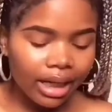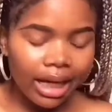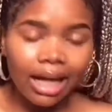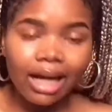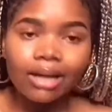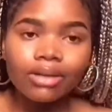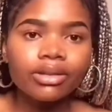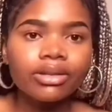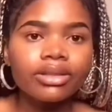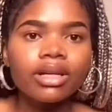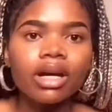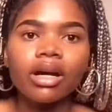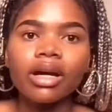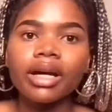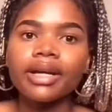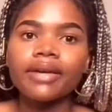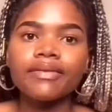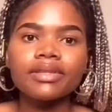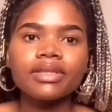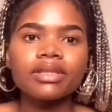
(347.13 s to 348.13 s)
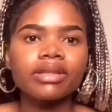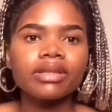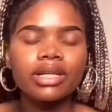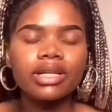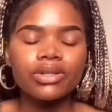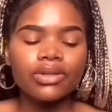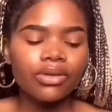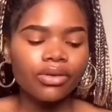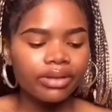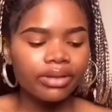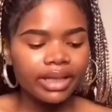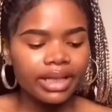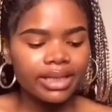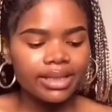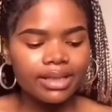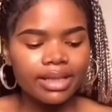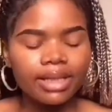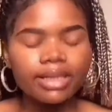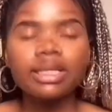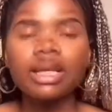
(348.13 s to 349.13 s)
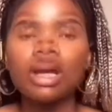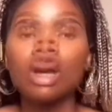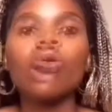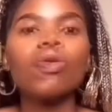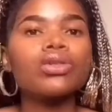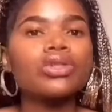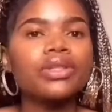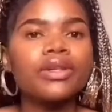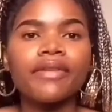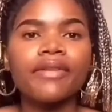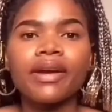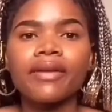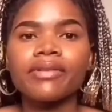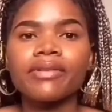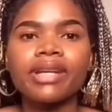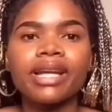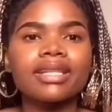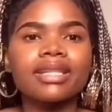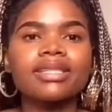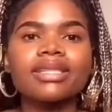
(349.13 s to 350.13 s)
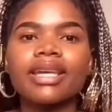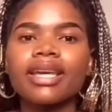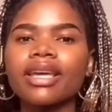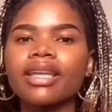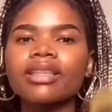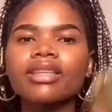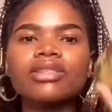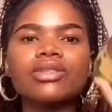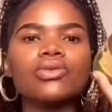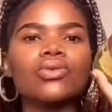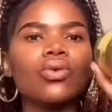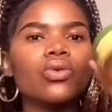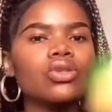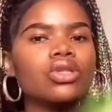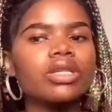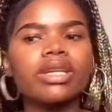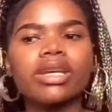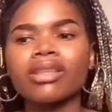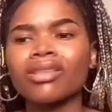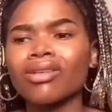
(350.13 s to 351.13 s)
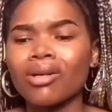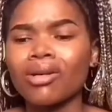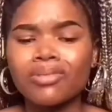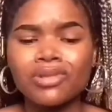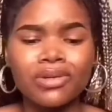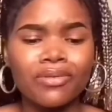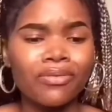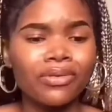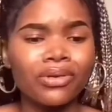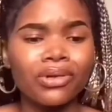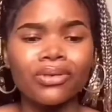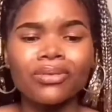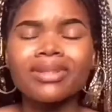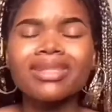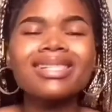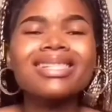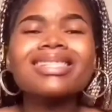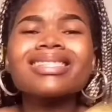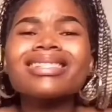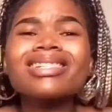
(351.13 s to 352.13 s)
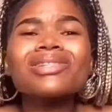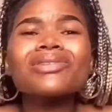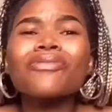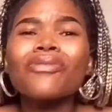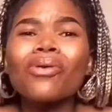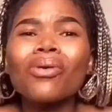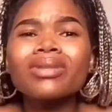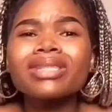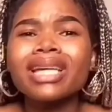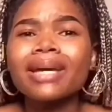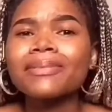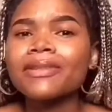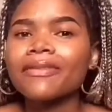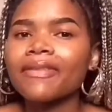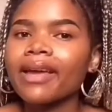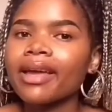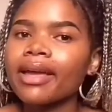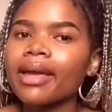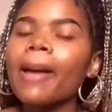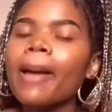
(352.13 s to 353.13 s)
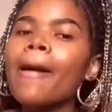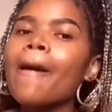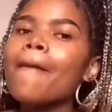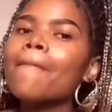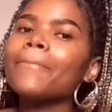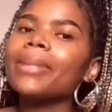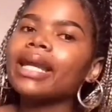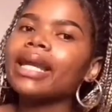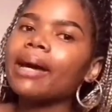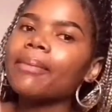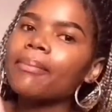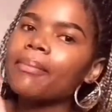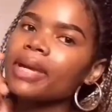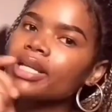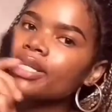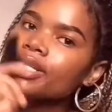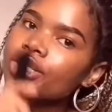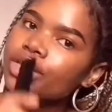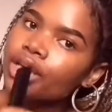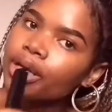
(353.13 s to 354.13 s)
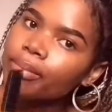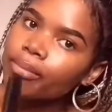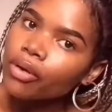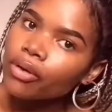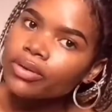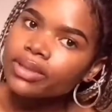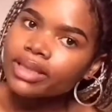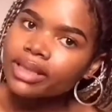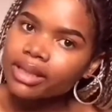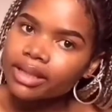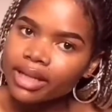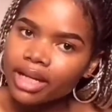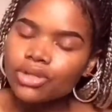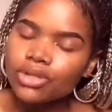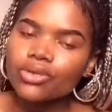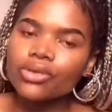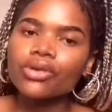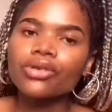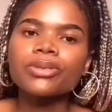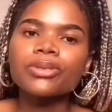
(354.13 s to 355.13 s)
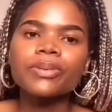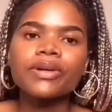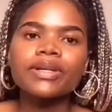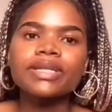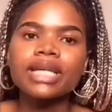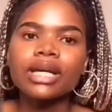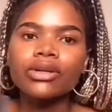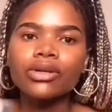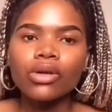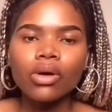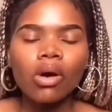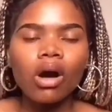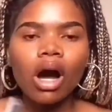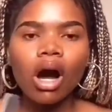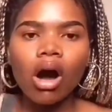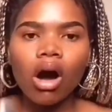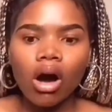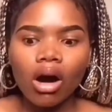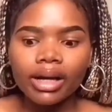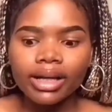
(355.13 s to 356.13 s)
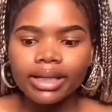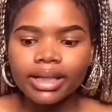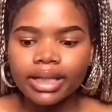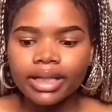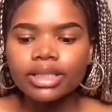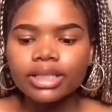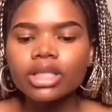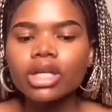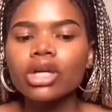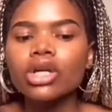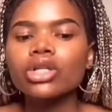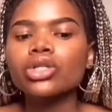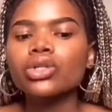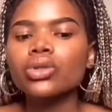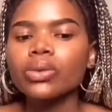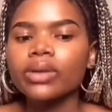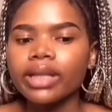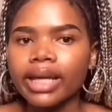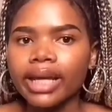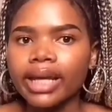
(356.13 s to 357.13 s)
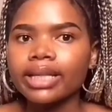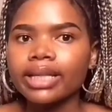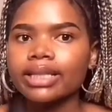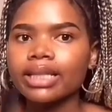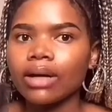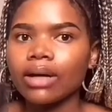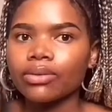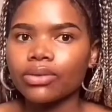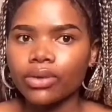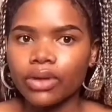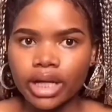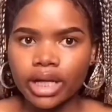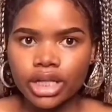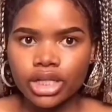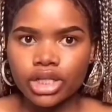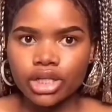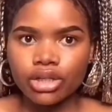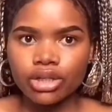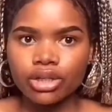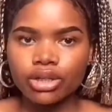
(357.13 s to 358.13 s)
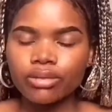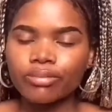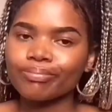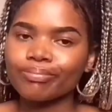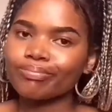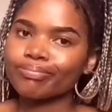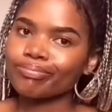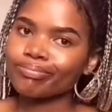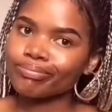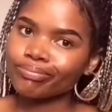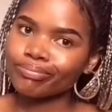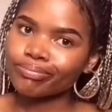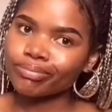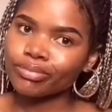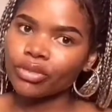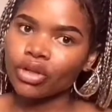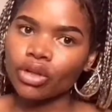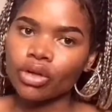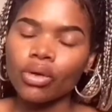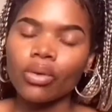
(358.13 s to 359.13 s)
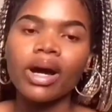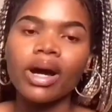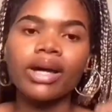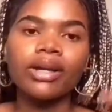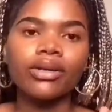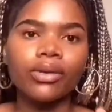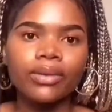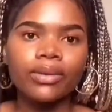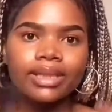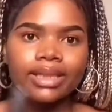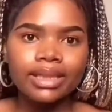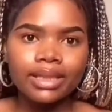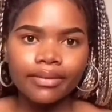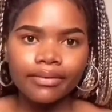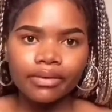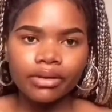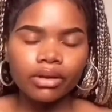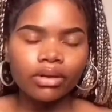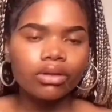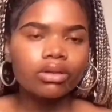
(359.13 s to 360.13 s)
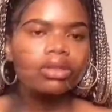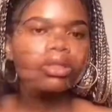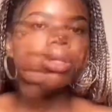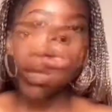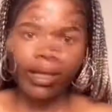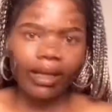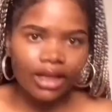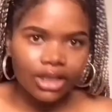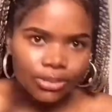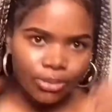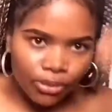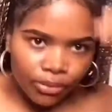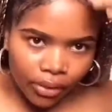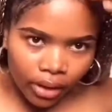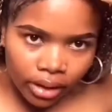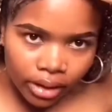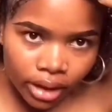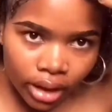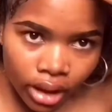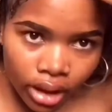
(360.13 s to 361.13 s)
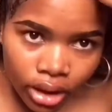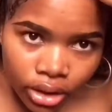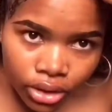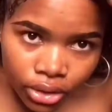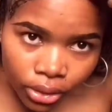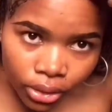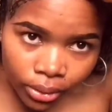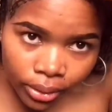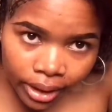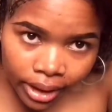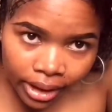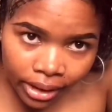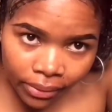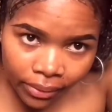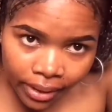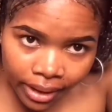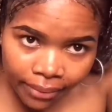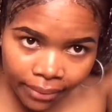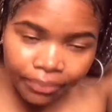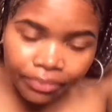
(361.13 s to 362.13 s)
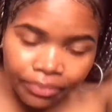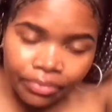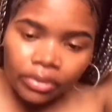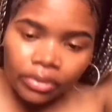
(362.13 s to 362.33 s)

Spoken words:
and every single natural girl needs this. Also, if you have relaxed hair, this is also another option for you. This is literally for all types of hair, but I'm mentioning mostly the natural girls because I know how hard it is to lay down your edges. You know, I know it's difficult. Yeah, let's move on. So anyway,